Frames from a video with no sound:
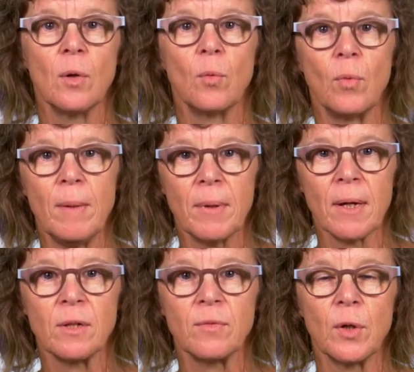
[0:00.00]

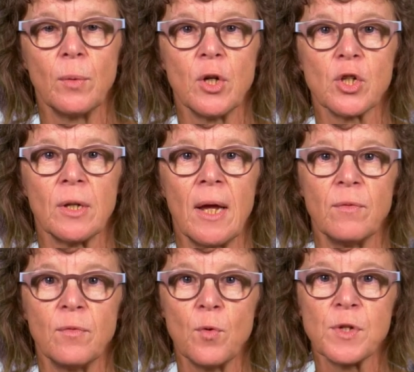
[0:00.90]
Reproductive coercion and
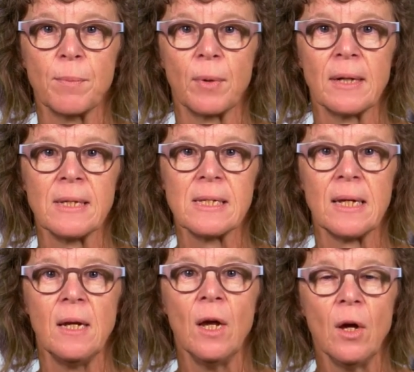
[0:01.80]
forced
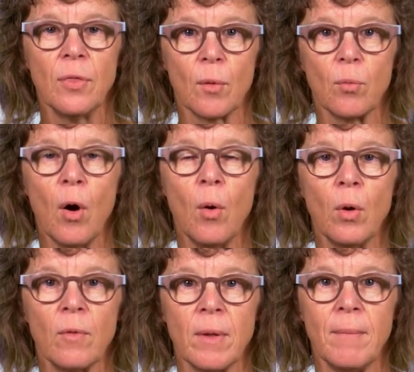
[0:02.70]
pregnancy, the role
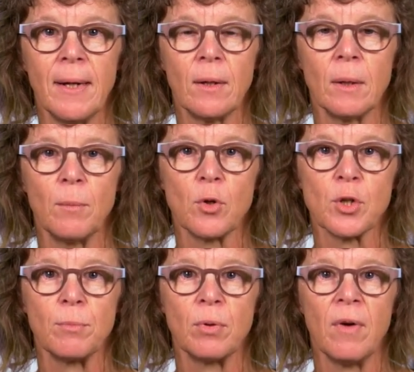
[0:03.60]
of the medical
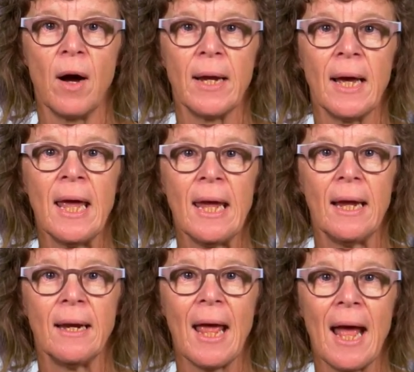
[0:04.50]
abortion provider
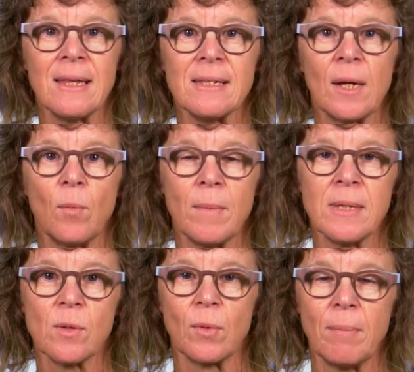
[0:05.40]
in enhancing
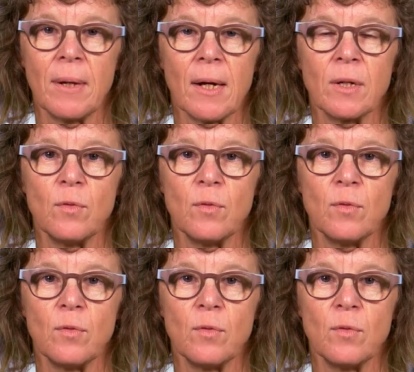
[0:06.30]
women's reproductive